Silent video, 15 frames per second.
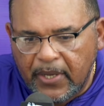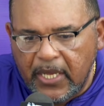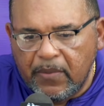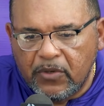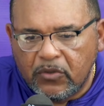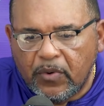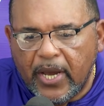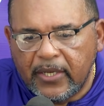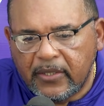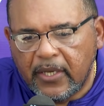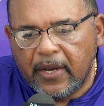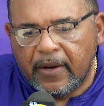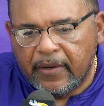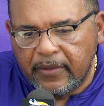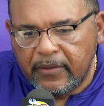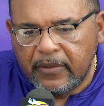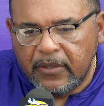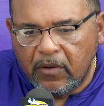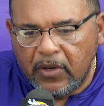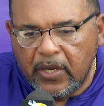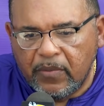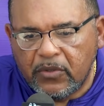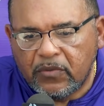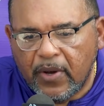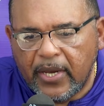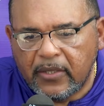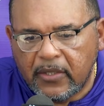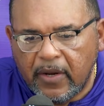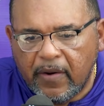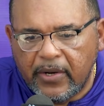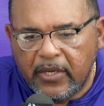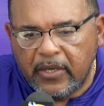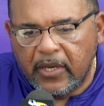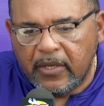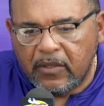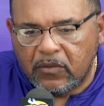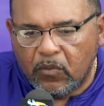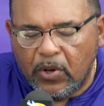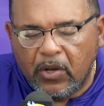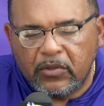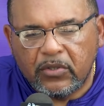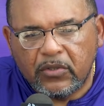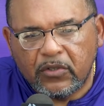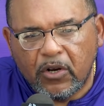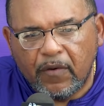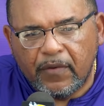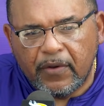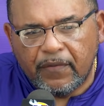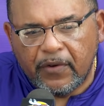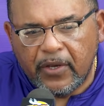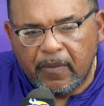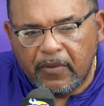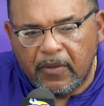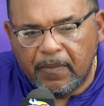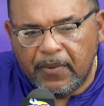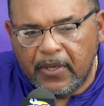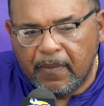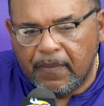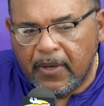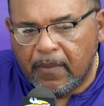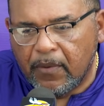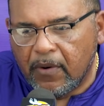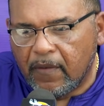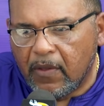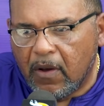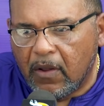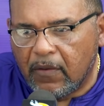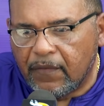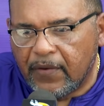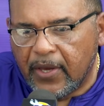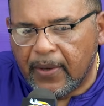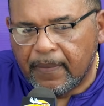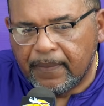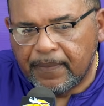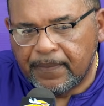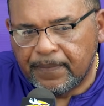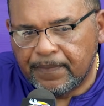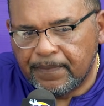But he was right there. You know, he was right there, and it's well-deserving for him to be a member of the Hall of Fame.